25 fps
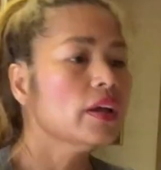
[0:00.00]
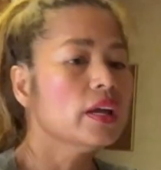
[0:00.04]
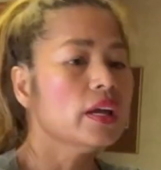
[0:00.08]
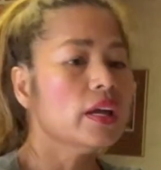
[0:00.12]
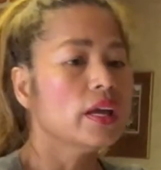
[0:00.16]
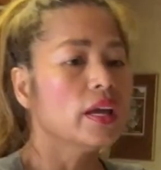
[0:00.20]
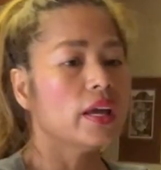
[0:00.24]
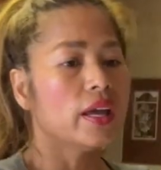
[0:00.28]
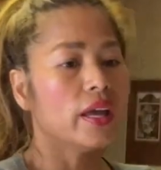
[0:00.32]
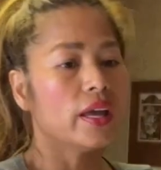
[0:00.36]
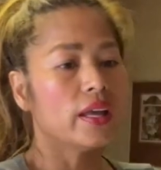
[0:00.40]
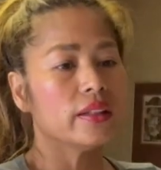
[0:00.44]

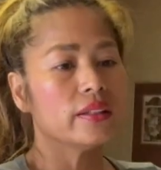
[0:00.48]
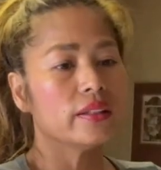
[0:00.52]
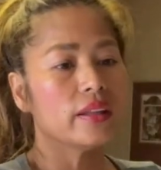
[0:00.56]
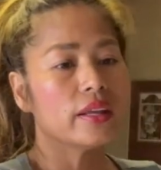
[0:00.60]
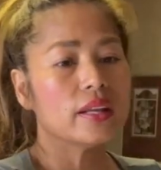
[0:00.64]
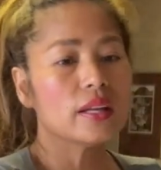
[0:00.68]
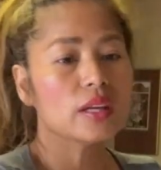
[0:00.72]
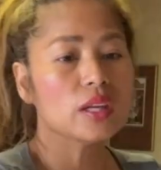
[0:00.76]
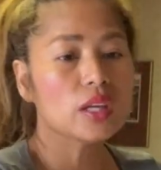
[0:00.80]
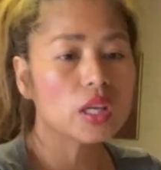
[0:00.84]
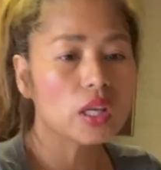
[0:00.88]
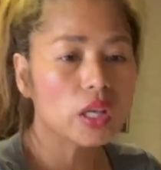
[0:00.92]
And
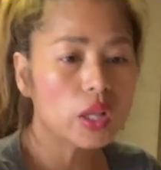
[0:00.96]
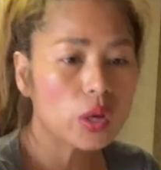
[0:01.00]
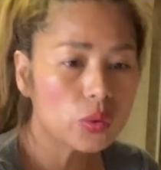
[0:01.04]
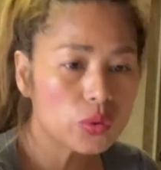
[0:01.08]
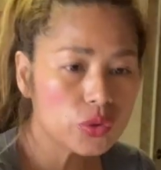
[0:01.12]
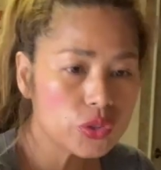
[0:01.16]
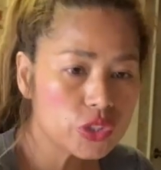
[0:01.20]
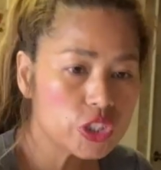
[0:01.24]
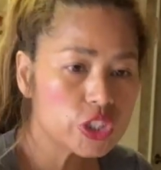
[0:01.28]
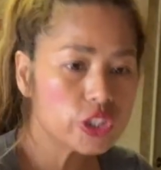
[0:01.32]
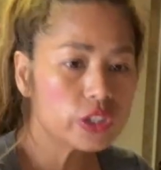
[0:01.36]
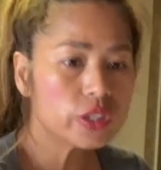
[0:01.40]
then
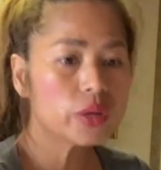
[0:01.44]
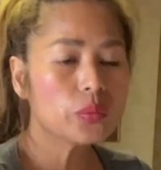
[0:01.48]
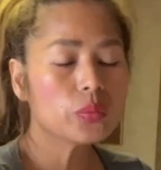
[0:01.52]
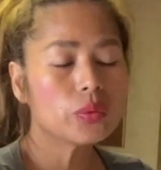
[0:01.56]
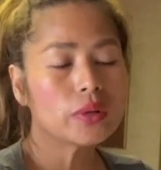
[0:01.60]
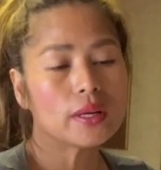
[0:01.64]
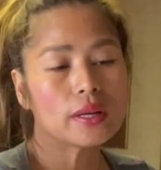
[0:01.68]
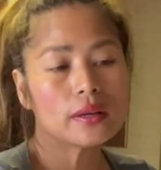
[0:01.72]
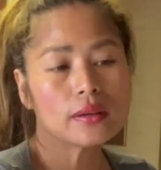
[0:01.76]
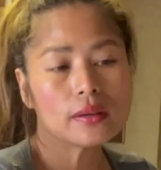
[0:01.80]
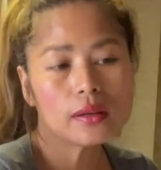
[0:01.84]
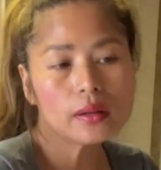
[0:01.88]
lotion it with
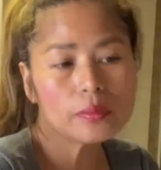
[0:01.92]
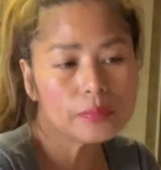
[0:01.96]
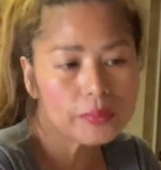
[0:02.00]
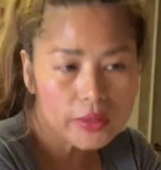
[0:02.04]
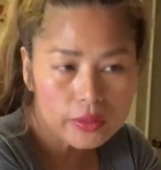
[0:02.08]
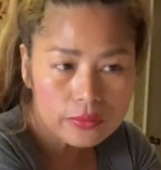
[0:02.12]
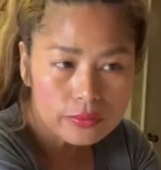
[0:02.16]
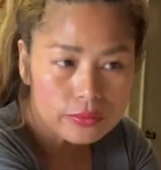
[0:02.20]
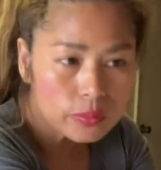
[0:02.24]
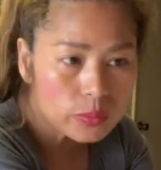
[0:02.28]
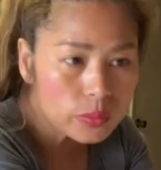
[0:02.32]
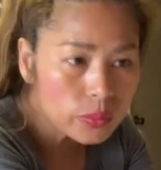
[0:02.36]
a little bit
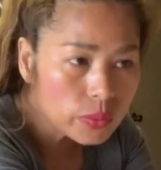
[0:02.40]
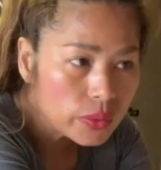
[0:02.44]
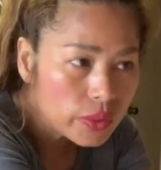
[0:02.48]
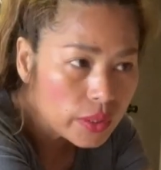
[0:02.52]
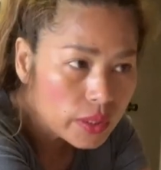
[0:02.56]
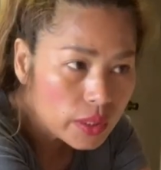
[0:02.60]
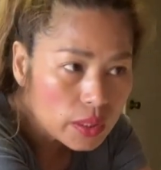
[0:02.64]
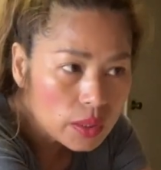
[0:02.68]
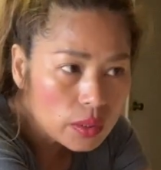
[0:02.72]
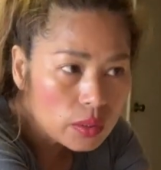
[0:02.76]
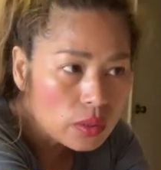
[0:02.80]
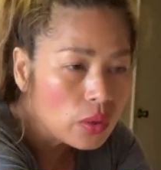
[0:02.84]
of
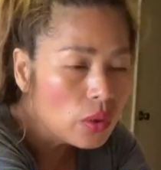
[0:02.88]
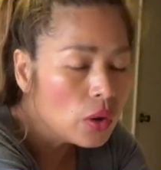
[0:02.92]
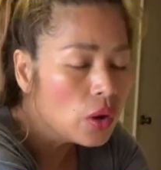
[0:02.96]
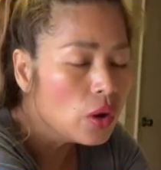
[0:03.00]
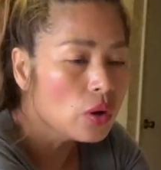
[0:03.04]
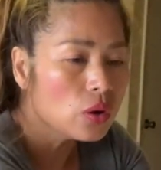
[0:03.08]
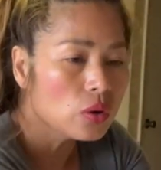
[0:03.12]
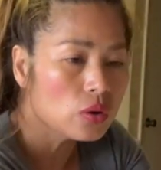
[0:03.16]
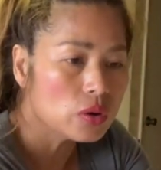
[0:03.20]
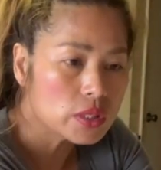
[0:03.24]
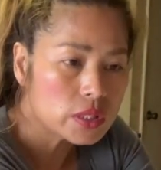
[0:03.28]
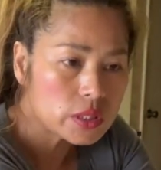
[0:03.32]
oil
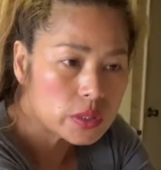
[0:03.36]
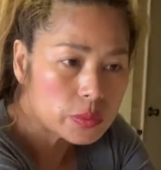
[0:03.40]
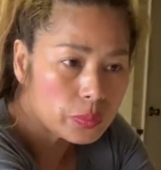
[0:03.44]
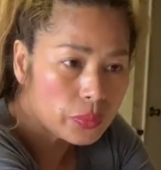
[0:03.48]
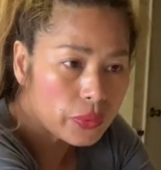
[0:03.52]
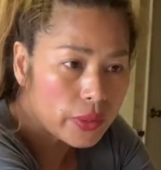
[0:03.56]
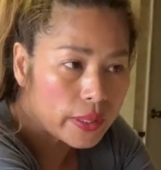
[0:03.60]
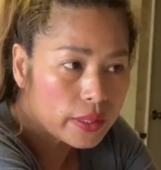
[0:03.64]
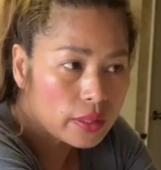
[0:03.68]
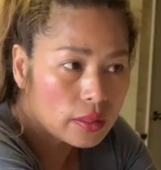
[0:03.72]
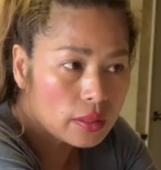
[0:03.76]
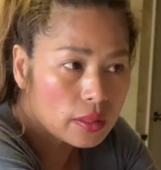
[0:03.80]
or
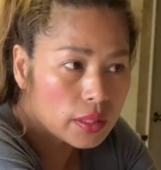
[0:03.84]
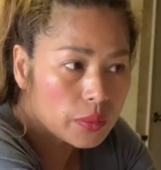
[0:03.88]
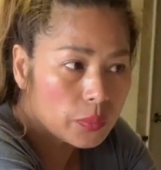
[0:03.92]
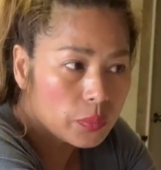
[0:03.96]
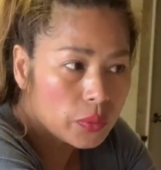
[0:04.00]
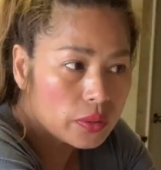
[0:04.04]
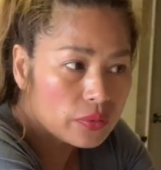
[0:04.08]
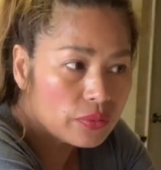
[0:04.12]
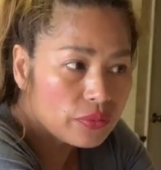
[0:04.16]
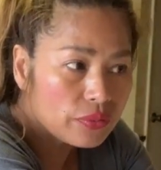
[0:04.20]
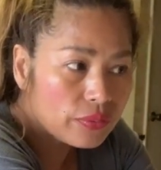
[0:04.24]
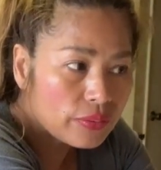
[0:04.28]
sprinkle
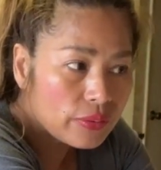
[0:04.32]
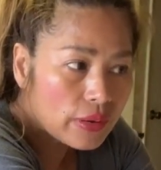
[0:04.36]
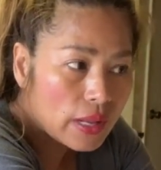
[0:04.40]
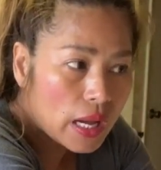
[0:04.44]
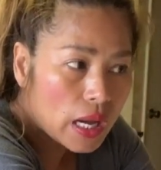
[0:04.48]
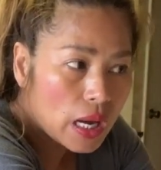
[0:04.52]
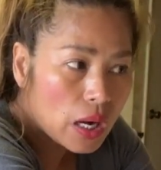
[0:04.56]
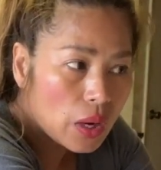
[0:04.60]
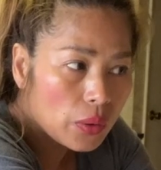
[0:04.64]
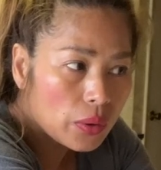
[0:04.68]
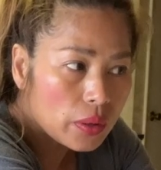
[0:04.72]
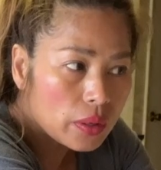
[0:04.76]
with
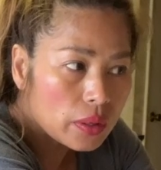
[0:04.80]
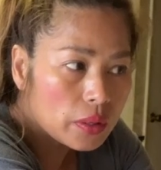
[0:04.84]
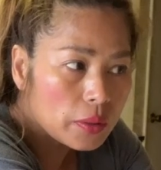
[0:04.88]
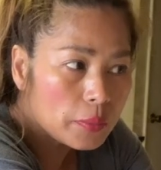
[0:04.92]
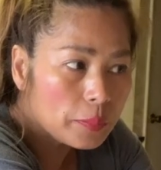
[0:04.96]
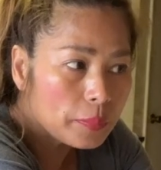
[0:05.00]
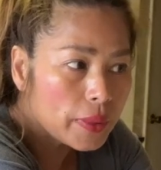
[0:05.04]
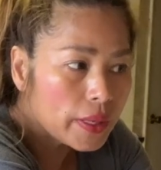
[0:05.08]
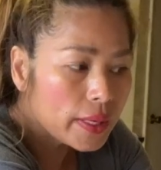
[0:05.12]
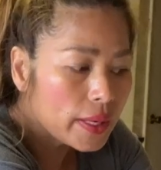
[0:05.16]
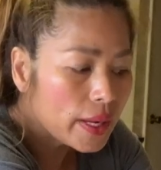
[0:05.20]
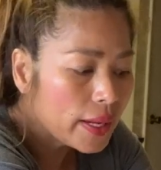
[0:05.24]
flour.
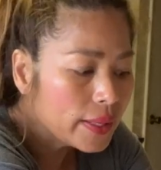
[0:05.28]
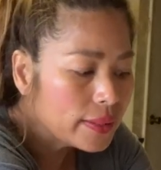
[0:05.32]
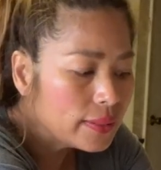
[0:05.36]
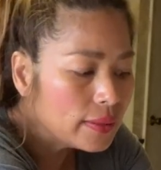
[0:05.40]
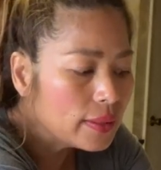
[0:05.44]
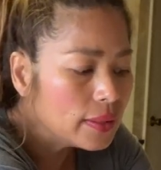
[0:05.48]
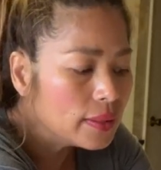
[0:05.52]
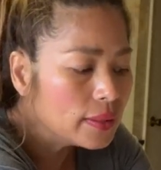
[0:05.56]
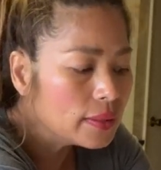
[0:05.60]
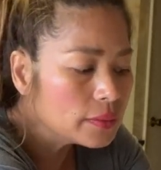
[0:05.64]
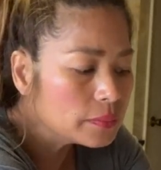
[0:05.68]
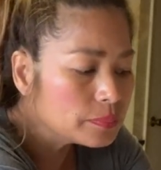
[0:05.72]
But I
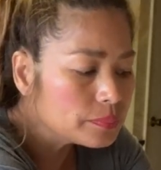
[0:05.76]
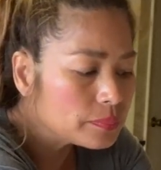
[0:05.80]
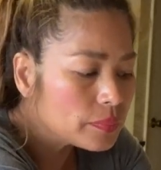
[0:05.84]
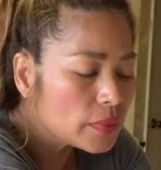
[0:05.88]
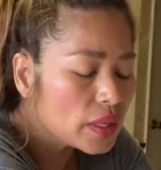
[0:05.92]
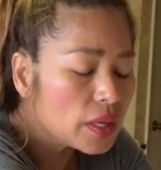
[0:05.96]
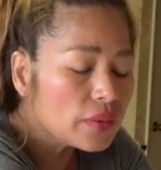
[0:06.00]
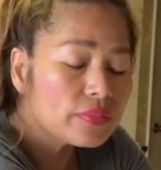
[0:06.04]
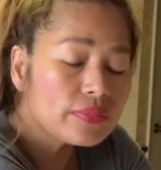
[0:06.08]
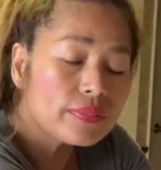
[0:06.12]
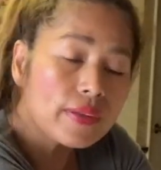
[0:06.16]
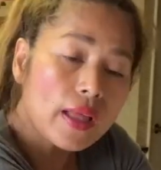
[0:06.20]
think
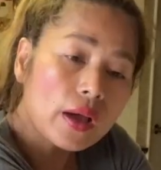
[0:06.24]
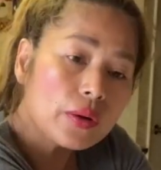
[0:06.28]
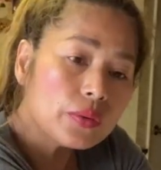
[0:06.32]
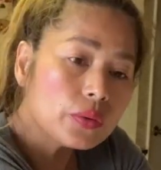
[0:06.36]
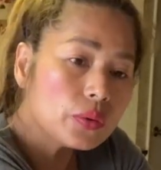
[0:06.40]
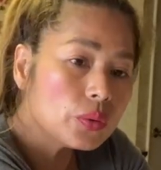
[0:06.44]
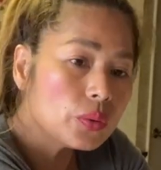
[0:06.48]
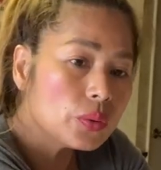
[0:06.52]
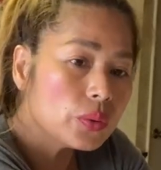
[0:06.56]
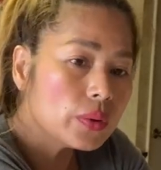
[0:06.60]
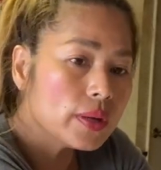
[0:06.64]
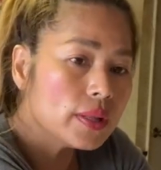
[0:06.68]
flour
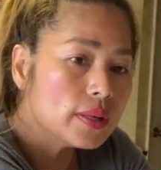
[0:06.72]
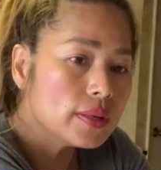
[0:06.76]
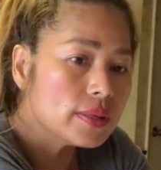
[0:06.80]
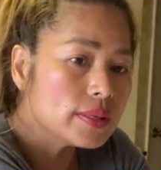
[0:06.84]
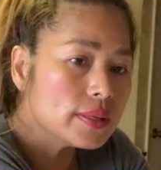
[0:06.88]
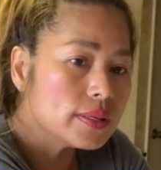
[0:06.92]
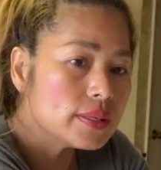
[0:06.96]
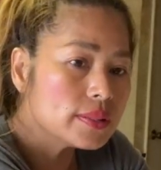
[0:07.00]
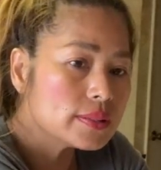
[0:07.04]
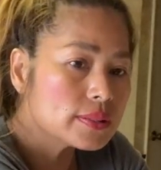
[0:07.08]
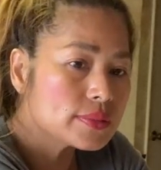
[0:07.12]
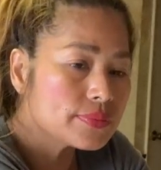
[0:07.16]
or oil,
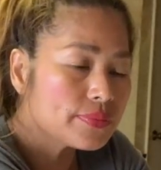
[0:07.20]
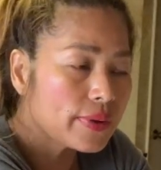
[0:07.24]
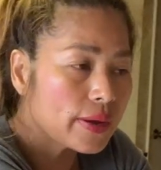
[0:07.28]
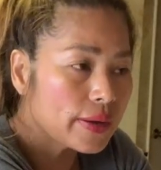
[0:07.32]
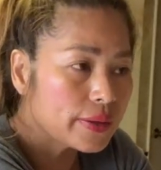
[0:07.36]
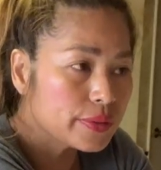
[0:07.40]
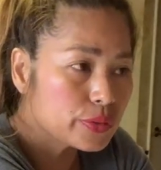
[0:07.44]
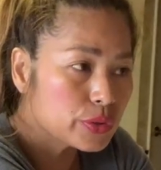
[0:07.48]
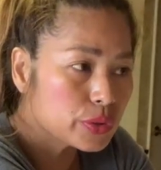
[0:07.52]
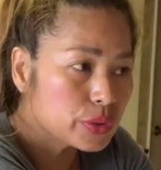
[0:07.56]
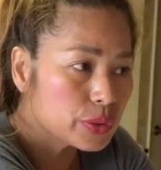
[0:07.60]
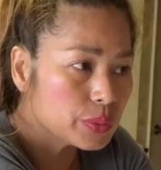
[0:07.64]
it's
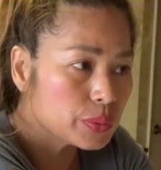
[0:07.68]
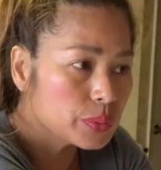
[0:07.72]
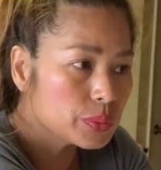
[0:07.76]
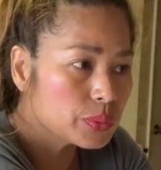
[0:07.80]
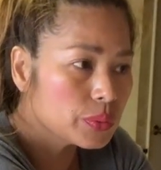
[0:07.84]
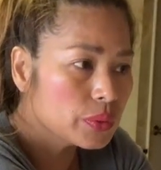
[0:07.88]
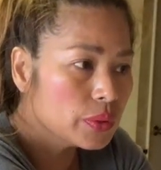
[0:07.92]
fine too.